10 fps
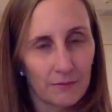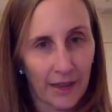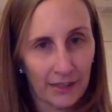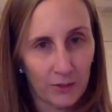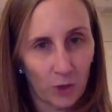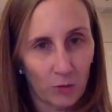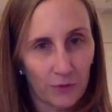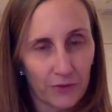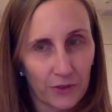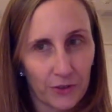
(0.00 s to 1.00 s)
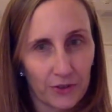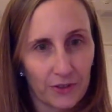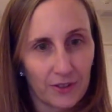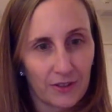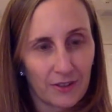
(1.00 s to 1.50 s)
back to normal food,
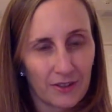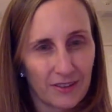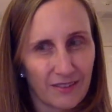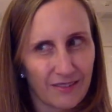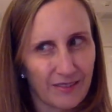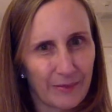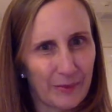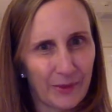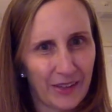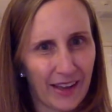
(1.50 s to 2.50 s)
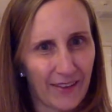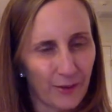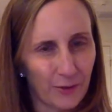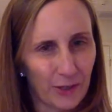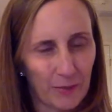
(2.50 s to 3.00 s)
I mean, we're going to have
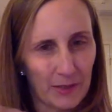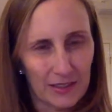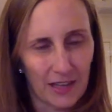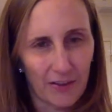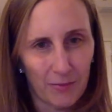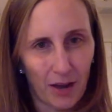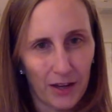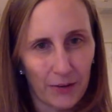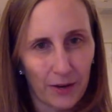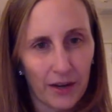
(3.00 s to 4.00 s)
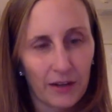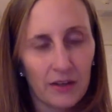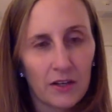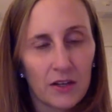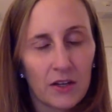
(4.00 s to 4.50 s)
a really pissed off body, right?
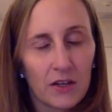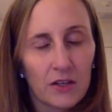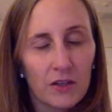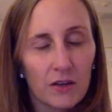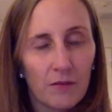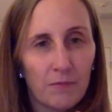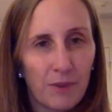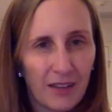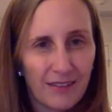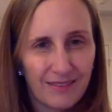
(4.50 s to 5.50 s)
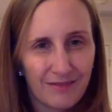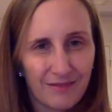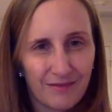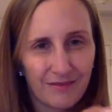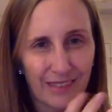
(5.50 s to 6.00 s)
But
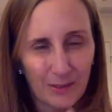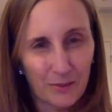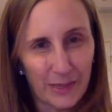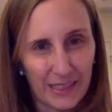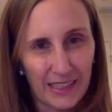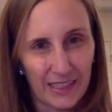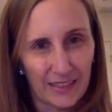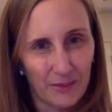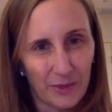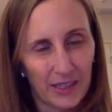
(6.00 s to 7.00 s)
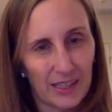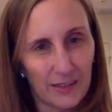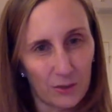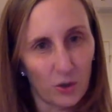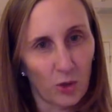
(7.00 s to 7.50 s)
that's what we need. We need
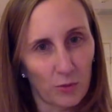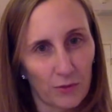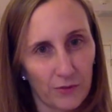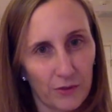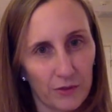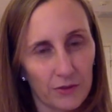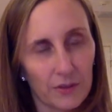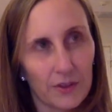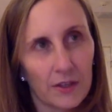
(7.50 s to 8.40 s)
the normal food.